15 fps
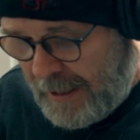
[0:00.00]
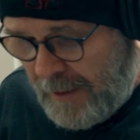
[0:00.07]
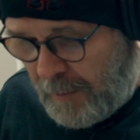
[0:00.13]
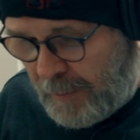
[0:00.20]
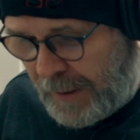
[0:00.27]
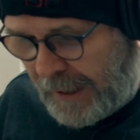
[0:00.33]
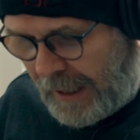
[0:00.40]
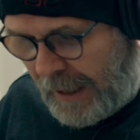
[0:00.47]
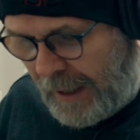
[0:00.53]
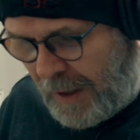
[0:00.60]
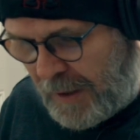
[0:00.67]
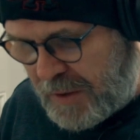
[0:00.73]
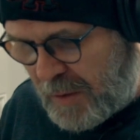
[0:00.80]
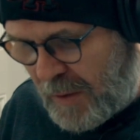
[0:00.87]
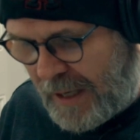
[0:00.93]
But I
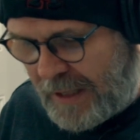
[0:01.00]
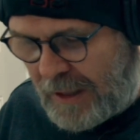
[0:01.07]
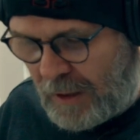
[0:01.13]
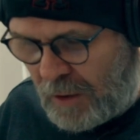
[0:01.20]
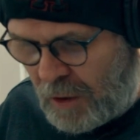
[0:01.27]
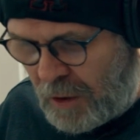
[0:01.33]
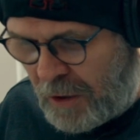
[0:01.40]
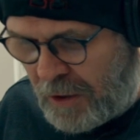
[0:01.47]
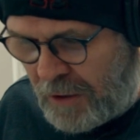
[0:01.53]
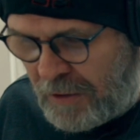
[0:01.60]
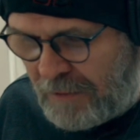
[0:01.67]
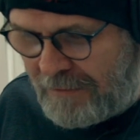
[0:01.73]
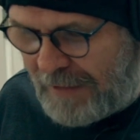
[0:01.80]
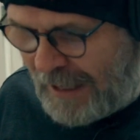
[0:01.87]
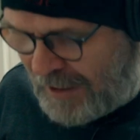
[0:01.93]
also had to
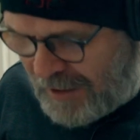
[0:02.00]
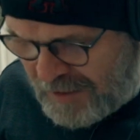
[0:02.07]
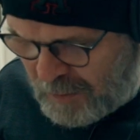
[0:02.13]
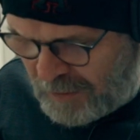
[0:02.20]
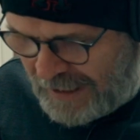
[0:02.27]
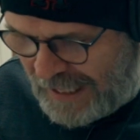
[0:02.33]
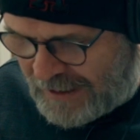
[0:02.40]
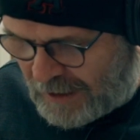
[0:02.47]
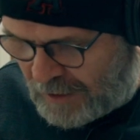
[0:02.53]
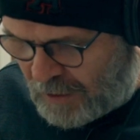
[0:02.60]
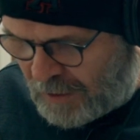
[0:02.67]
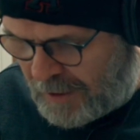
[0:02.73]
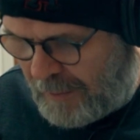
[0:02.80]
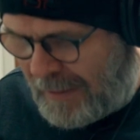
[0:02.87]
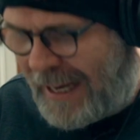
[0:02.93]
learn, I just really had to
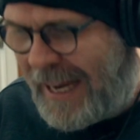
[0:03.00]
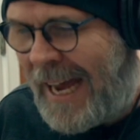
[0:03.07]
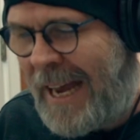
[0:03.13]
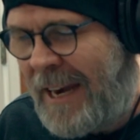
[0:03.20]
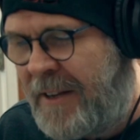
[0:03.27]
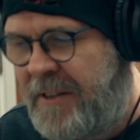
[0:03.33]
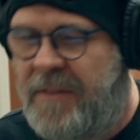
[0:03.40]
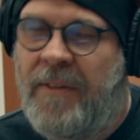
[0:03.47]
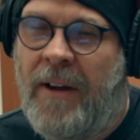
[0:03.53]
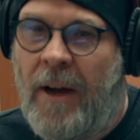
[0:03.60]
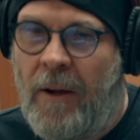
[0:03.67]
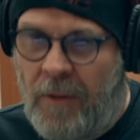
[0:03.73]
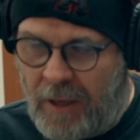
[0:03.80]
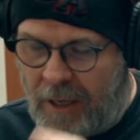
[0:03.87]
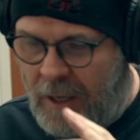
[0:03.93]
learn the mechanics of
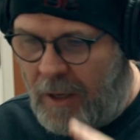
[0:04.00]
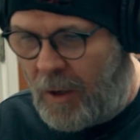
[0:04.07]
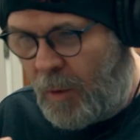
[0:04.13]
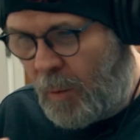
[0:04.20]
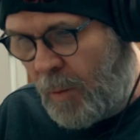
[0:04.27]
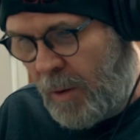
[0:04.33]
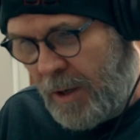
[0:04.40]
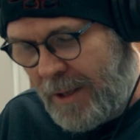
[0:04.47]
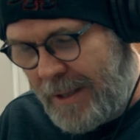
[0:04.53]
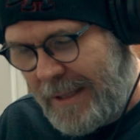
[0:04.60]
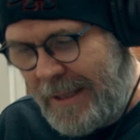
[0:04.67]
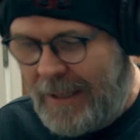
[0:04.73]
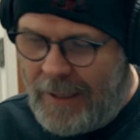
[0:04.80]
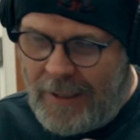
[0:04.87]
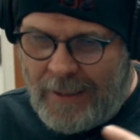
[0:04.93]
how the keyer worked
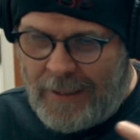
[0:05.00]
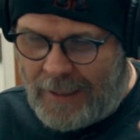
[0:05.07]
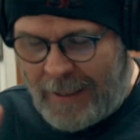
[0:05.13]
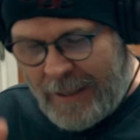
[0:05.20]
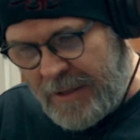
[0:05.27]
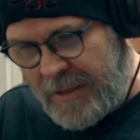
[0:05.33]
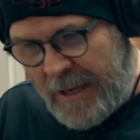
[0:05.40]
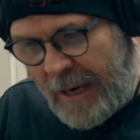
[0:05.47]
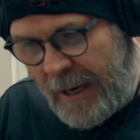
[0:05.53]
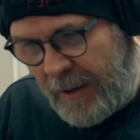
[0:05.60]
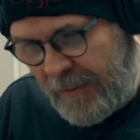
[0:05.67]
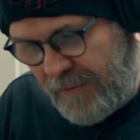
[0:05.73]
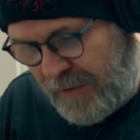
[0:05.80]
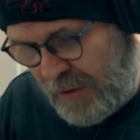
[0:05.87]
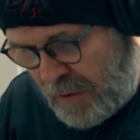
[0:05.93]
inside
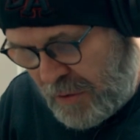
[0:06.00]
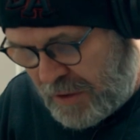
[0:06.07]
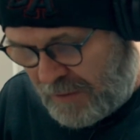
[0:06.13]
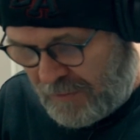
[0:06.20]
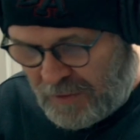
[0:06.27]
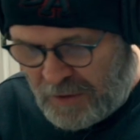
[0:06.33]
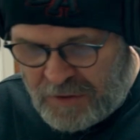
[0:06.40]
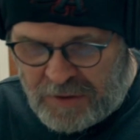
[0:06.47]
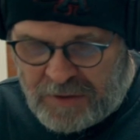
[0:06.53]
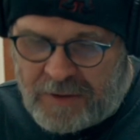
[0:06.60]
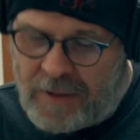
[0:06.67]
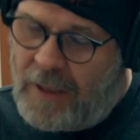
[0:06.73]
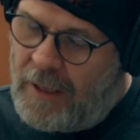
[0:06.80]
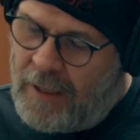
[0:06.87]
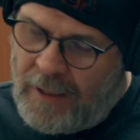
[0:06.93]
of Fusion
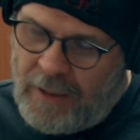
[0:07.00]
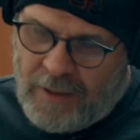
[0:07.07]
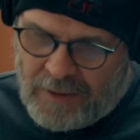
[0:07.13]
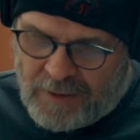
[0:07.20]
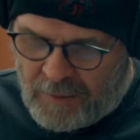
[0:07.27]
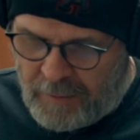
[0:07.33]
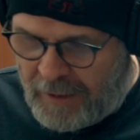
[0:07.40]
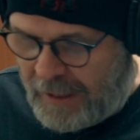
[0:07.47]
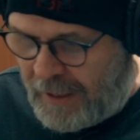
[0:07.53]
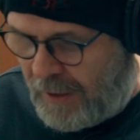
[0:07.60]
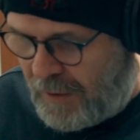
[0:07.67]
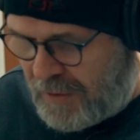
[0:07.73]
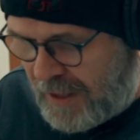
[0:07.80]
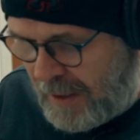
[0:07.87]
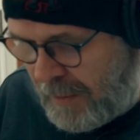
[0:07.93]
versus some of the
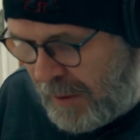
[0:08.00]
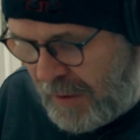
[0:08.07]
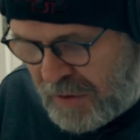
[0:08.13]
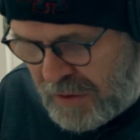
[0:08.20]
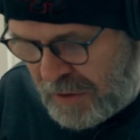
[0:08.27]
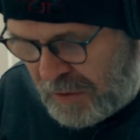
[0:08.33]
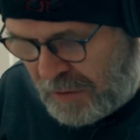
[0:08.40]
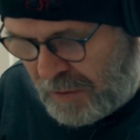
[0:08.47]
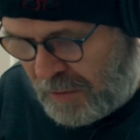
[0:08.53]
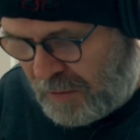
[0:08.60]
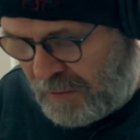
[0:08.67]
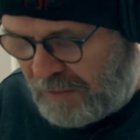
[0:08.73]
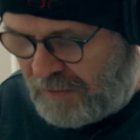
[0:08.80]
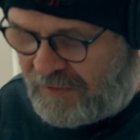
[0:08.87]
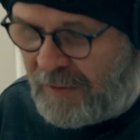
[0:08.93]
keyers I'm used
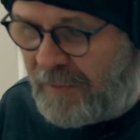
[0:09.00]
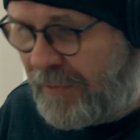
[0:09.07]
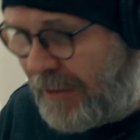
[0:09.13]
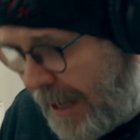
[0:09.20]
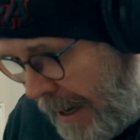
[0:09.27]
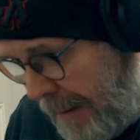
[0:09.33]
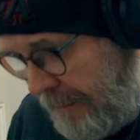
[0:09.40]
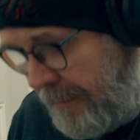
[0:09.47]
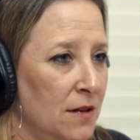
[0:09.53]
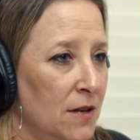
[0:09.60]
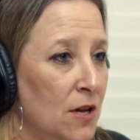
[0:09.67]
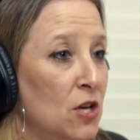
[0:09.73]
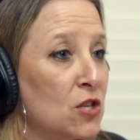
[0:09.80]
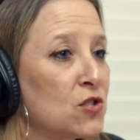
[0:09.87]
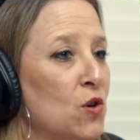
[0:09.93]
to from Flame.
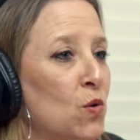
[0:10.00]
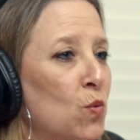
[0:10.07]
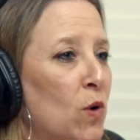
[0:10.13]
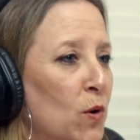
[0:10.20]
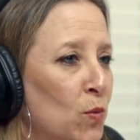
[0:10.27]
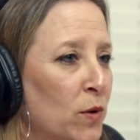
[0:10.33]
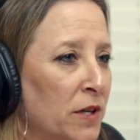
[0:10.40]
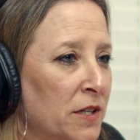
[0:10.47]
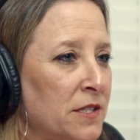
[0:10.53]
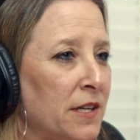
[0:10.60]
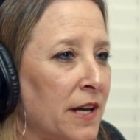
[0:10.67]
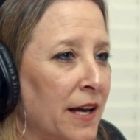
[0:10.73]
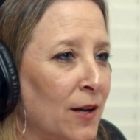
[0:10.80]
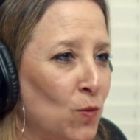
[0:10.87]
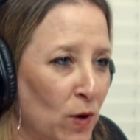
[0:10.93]
So what worked
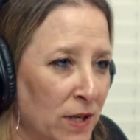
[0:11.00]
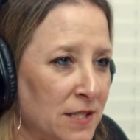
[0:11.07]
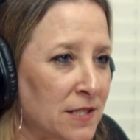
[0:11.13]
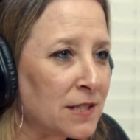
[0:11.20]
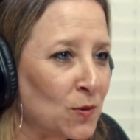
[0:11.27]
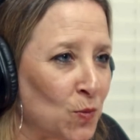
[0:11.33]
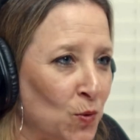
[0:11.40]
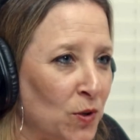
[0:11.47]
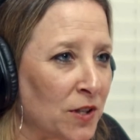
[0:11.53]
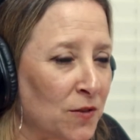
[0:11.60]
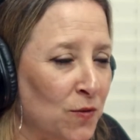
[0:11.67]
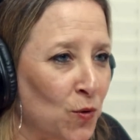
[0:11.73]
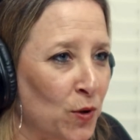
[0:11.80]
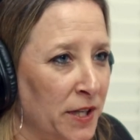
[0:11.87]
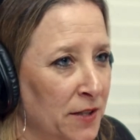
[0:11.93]
and what didn't work
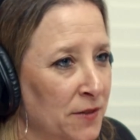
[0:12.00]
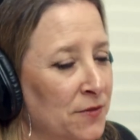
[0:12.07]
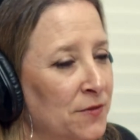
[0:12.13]
for you?